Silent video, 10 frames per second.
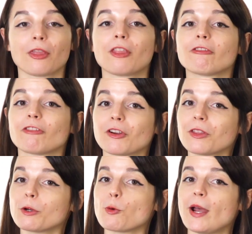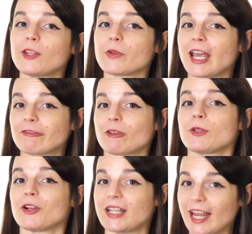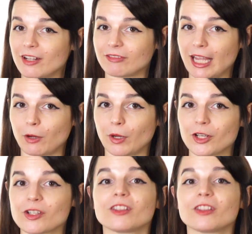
The further away you get from your native language,